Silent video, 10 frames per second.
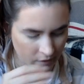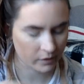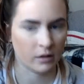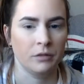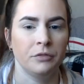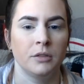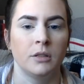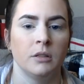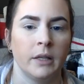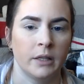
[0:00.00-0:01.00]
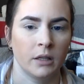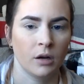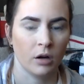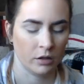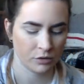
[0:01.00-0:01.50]
And then for like a
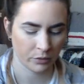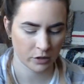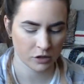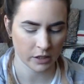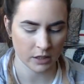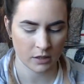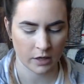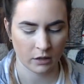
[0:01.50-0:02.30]
contour shade,